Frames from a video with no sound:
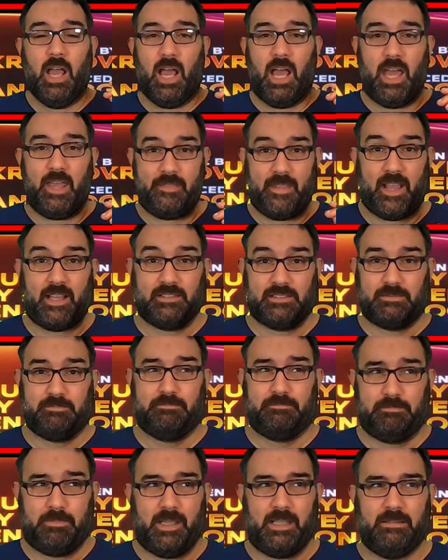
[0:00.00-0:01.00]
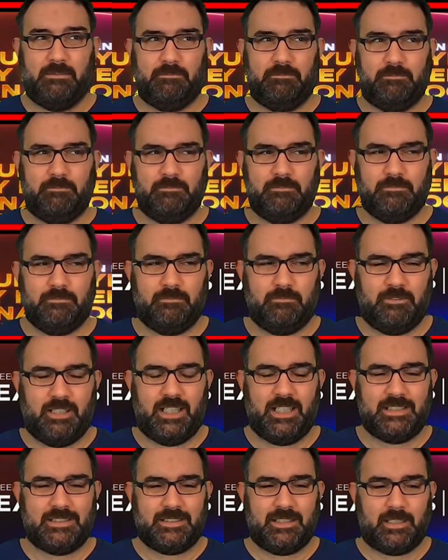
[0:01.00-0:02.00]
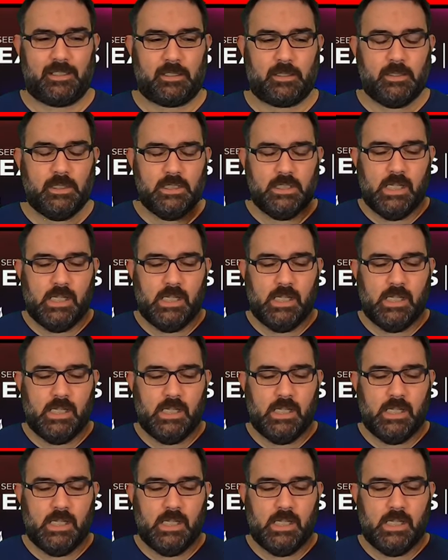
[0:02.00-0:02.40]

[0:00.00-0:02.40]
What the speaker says: And that's being realistic.